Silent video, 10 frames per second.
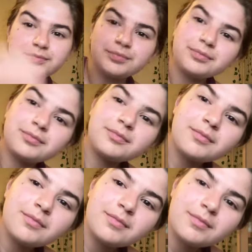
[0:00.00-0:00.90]

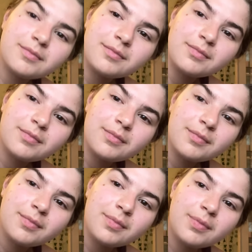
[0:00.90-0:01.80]

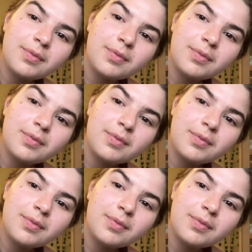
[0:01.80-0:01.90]
Nothing is said.